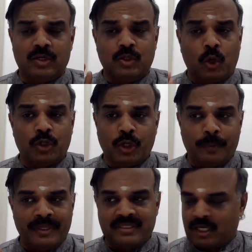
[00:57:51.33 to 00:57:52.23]
20
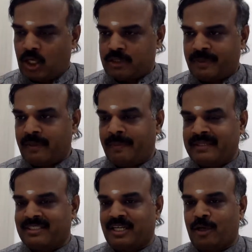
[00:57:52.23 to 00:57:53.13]
rupees the cost per
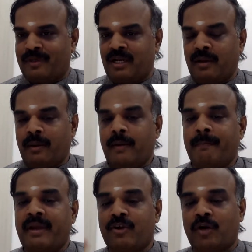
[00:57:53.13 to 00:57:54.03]
passenger kilometer
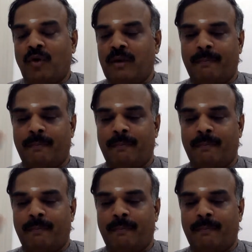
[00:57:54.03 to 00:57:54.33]
based on what?